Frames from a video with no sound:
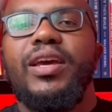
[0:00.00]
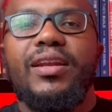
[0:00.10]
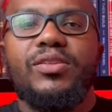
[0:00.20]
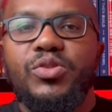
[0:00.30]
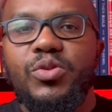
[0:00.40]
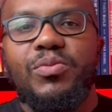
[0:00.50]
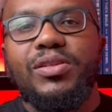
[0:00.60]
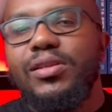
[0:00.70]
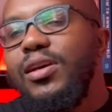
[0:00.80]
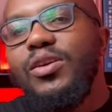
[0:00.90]
as
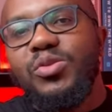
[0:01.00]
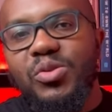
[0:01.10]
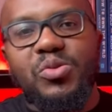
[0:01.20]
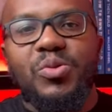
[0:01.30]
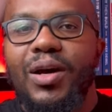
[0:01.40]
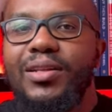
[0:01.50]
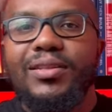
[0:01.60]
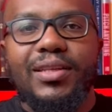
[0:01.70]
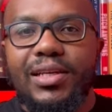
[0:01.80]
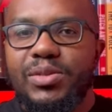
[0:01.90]
humans to do other things.